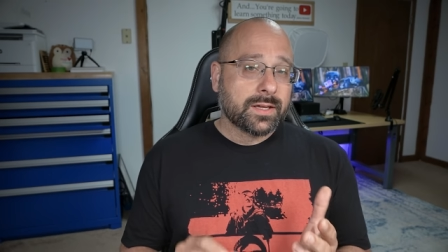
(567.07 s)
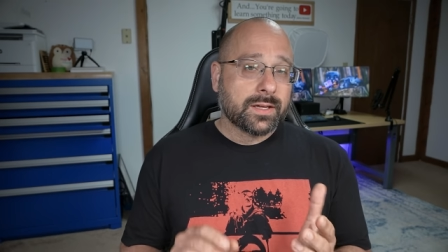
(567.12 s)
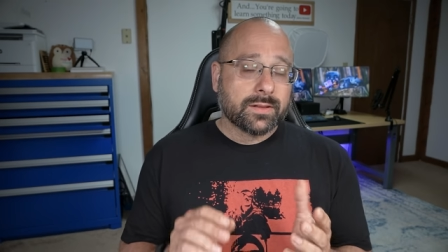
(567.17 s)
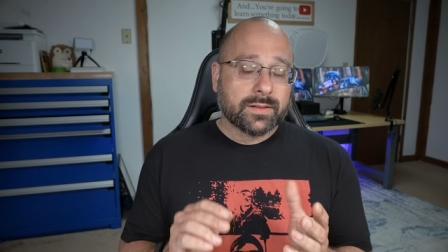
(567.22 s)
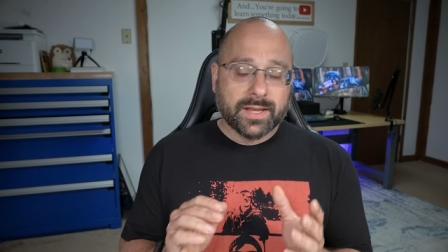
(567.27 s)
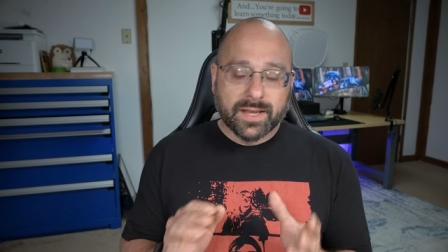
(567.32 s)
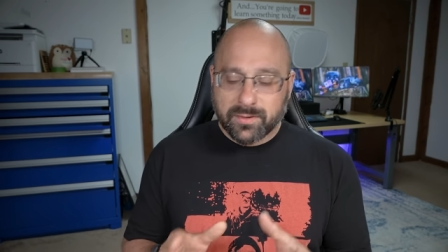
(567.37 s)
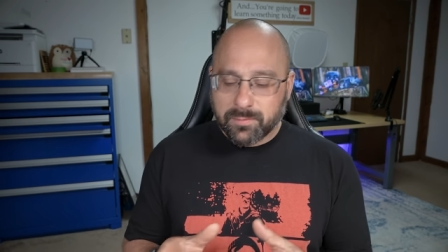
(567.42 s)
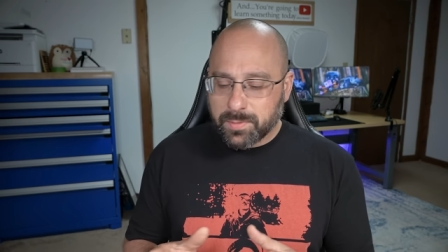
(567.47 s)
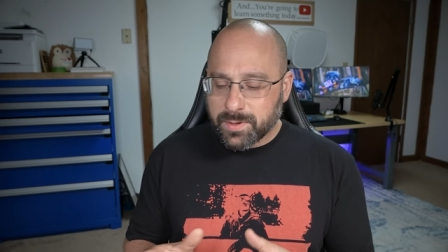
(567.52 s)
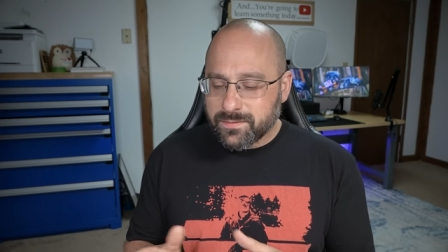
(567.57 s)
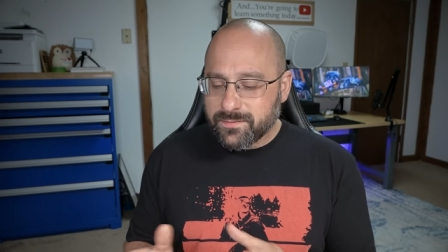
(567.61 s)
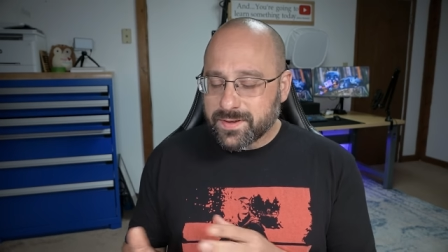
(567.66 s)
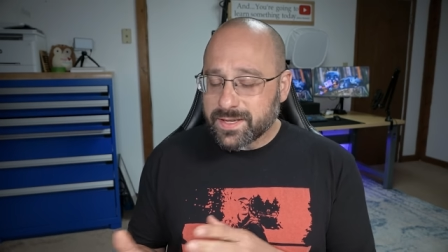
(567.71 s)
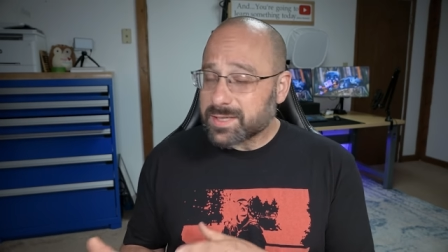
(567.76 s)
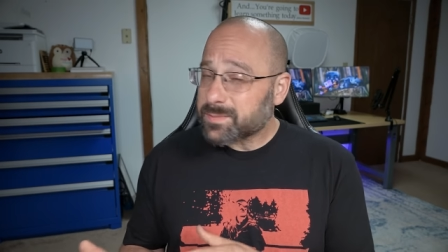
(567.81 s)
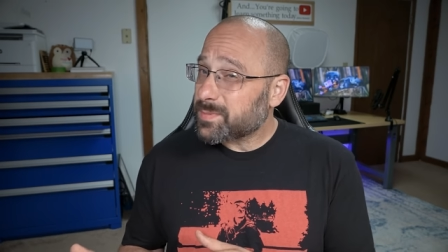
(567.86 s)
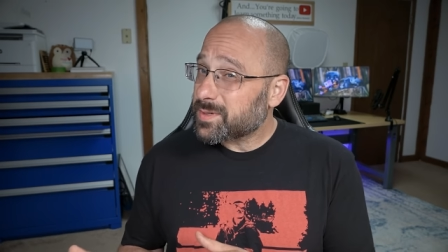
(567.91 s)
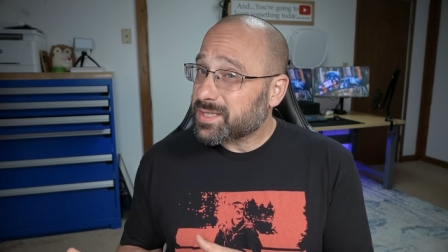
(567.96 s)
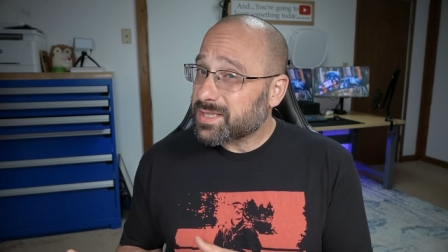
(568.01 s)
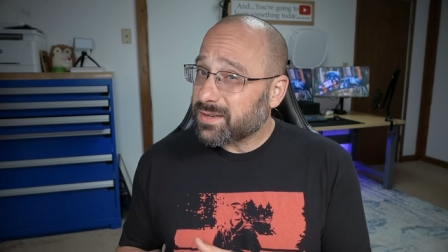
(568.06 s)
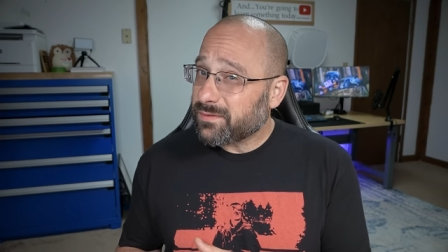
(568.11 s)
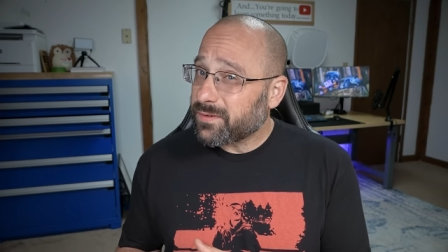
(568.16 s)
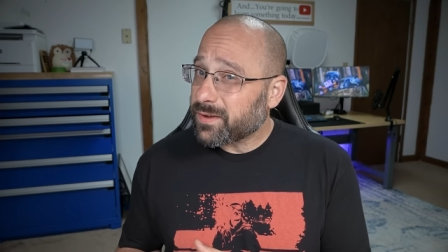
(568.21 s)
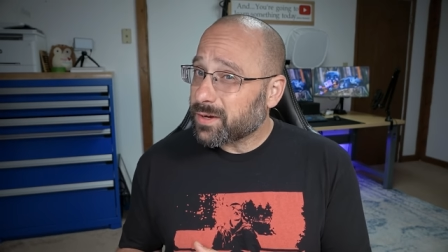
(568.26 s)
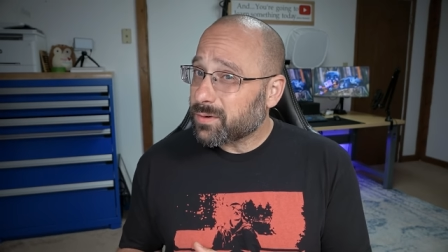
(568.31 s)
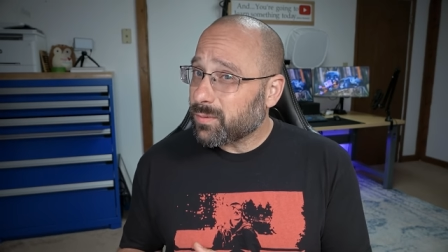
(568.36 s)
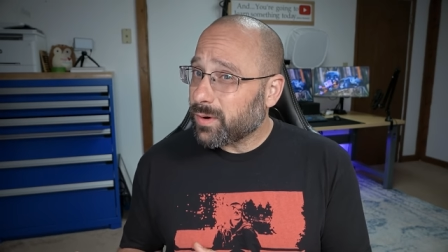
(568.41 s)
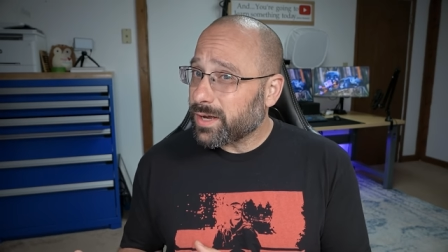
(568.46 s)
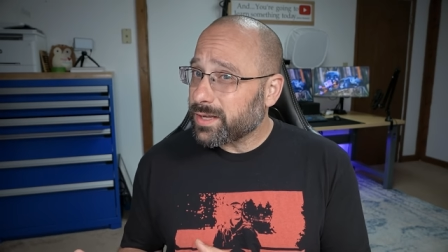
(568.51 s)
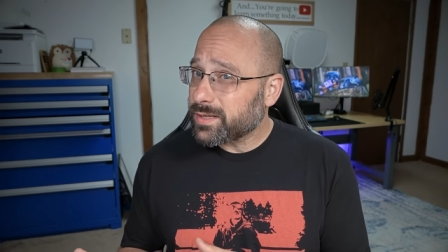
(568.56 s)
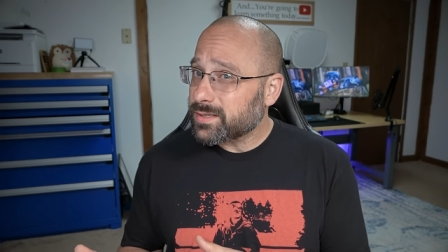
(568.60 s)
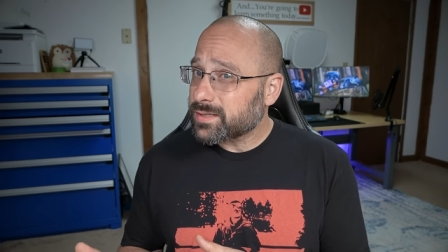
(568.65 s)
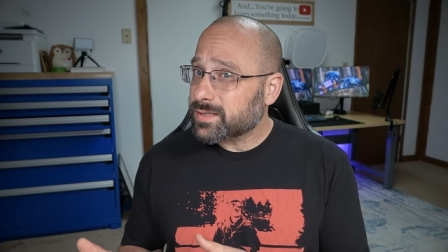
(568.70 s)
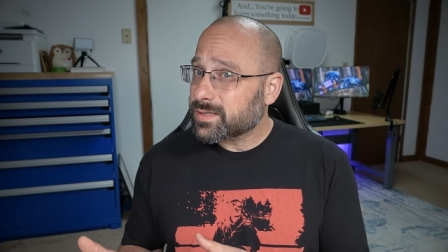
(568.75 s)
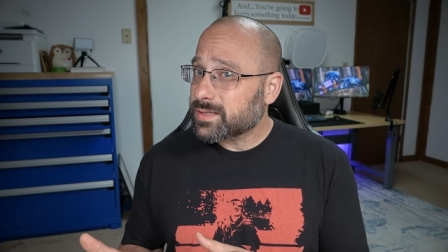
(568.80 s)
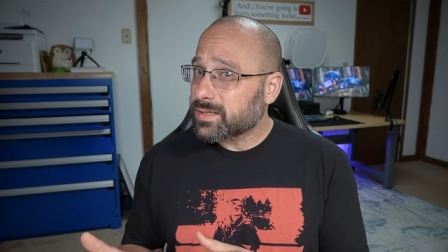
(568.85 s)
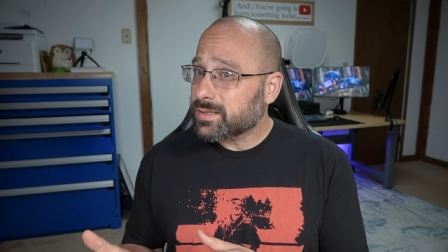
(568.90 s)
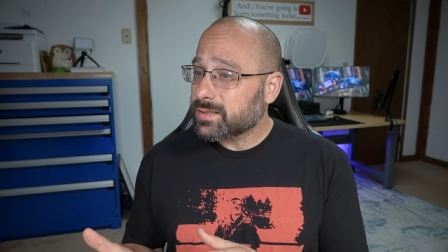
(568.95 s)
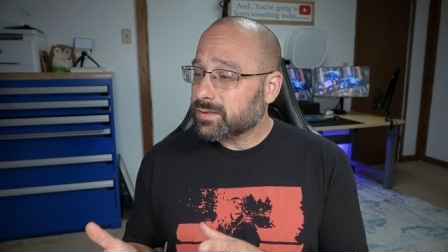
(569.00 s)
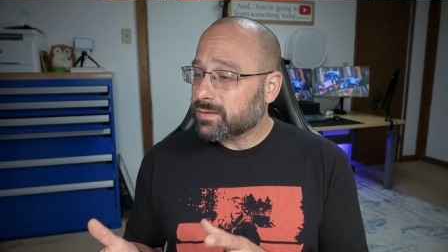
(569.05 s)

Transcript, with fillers: The F P V specific ones,